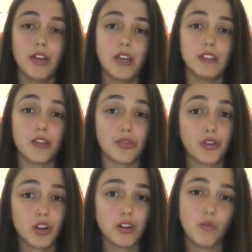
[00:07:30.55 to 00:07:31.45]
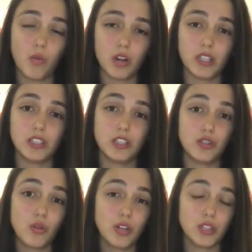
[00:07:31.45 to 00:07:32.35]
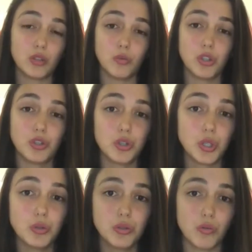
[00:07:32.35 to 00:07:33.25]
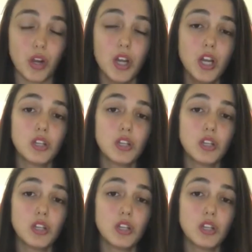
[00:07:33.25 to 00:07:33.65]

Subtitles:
and the third one is the choice. So we choose one.